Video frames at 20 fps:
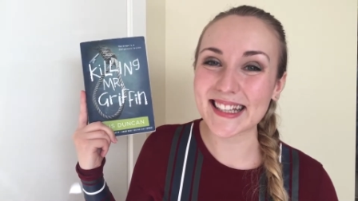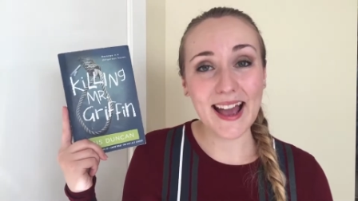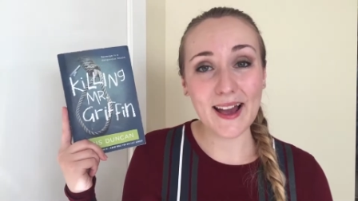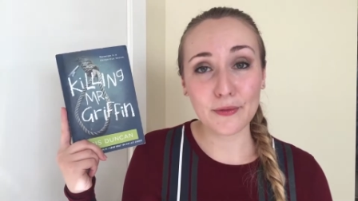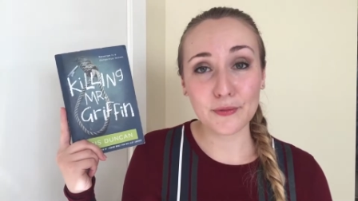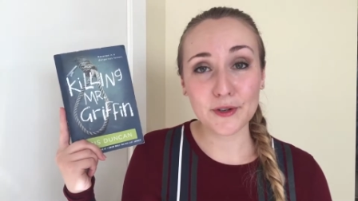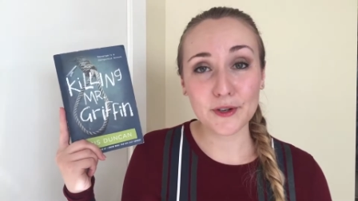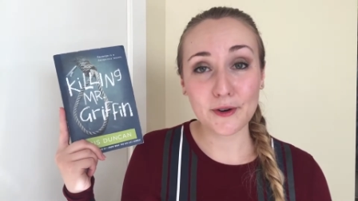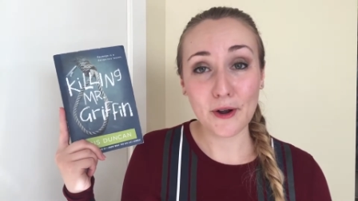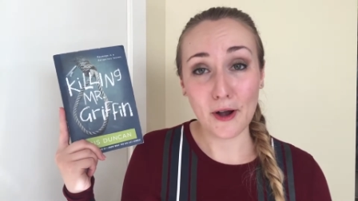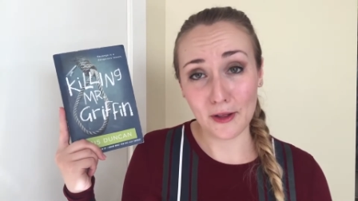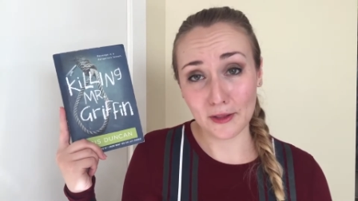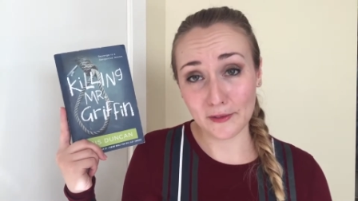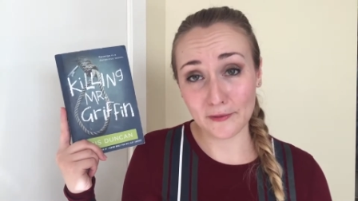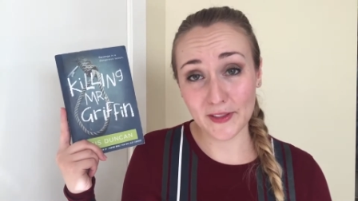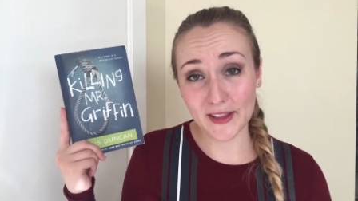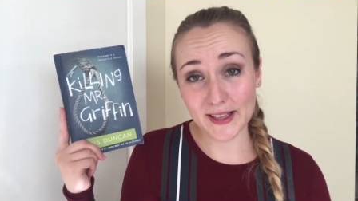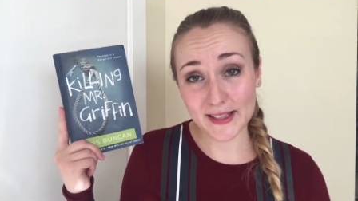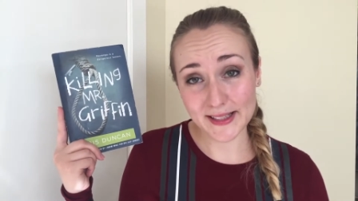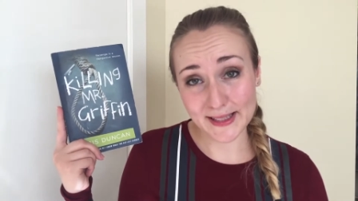After all
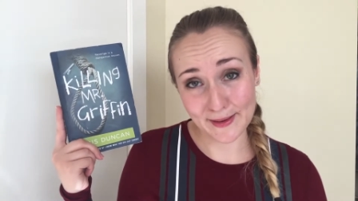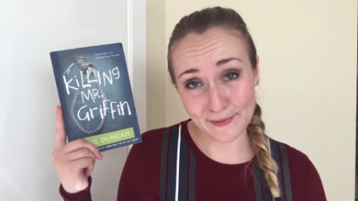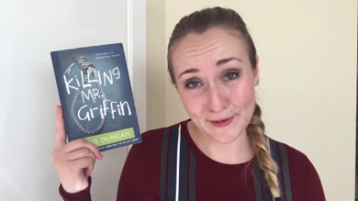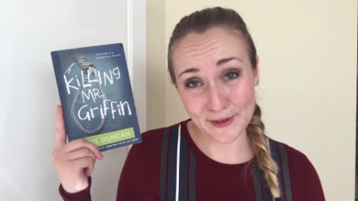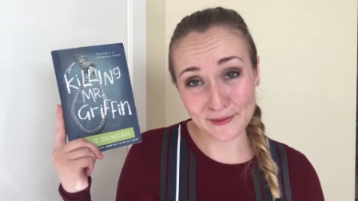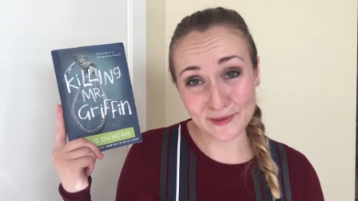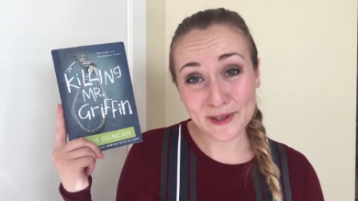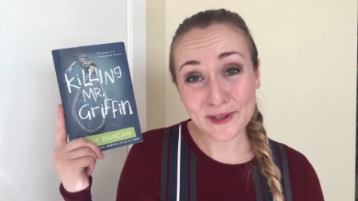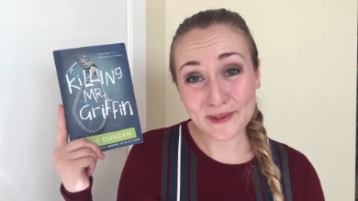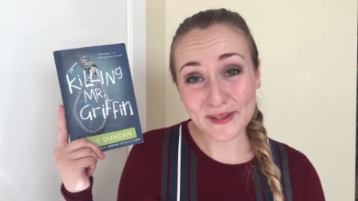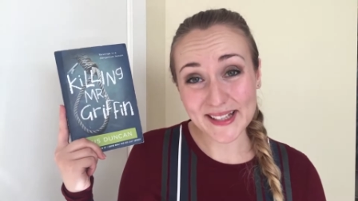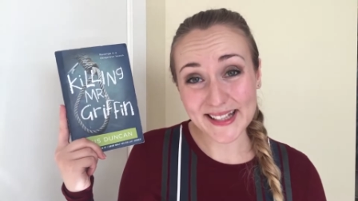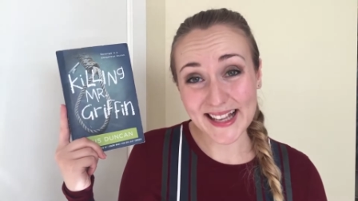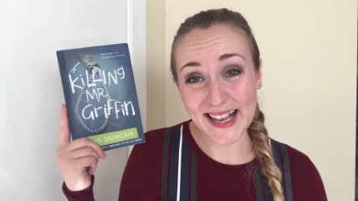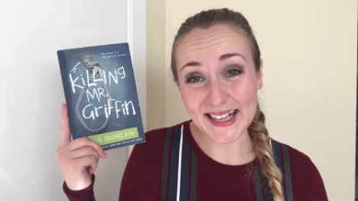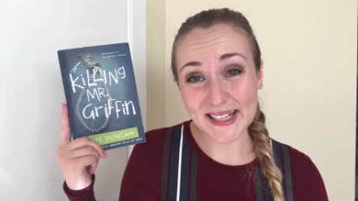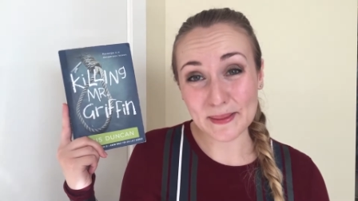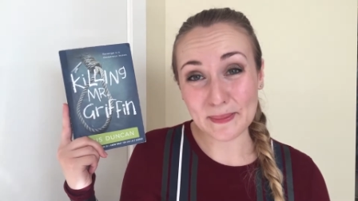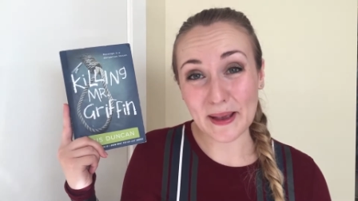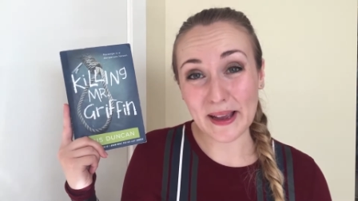of this, if you do
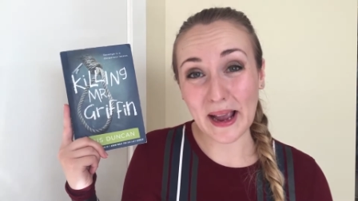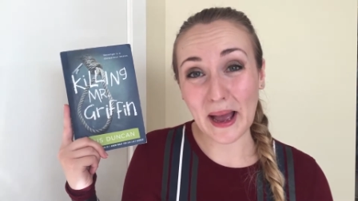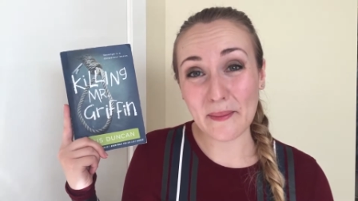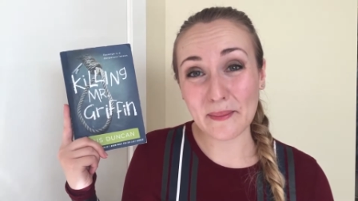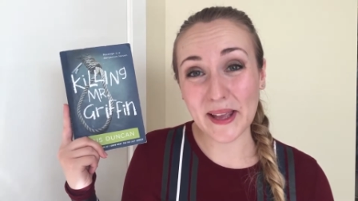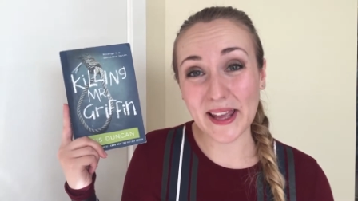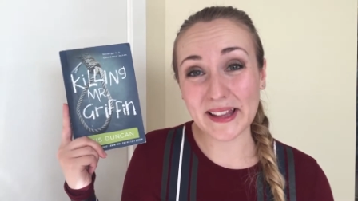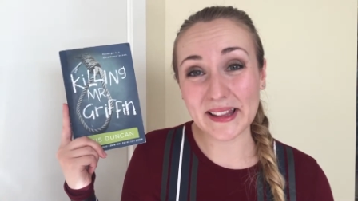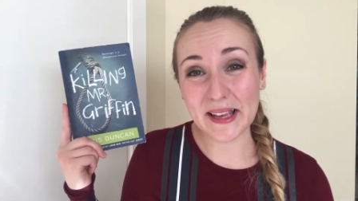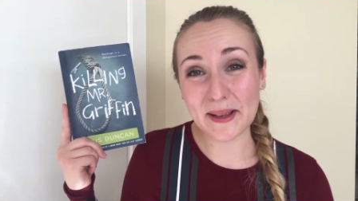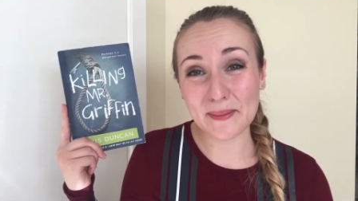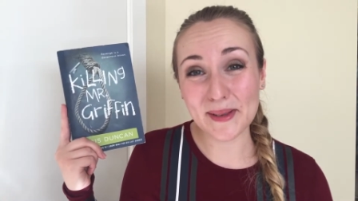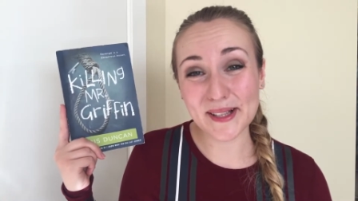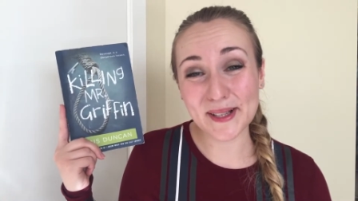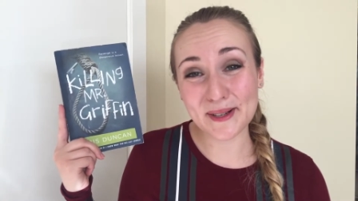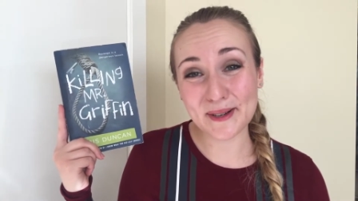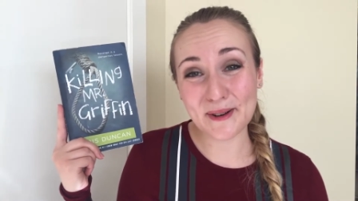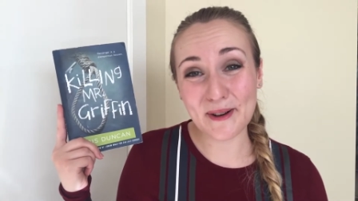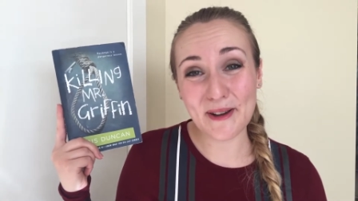decide to pick up Killing Mr.